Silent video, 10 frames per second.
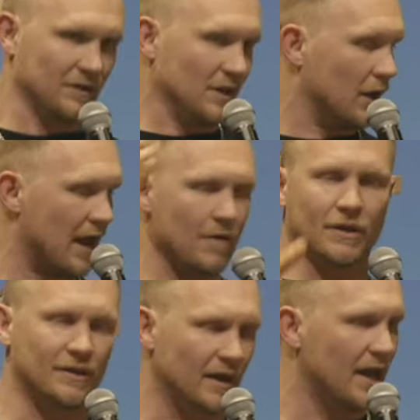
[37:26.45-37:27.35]
You've done
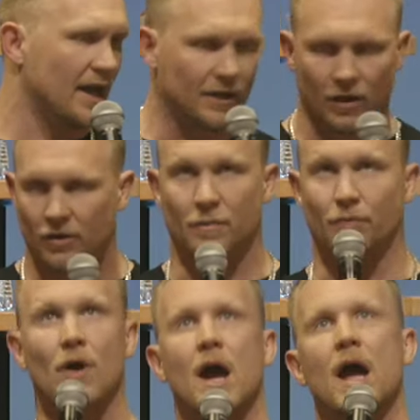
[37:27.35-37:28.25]
everything. You know, you
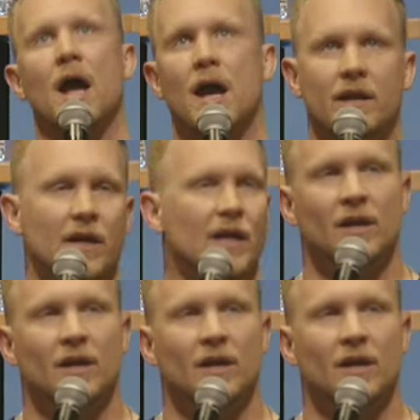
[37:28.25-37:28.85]
prayed.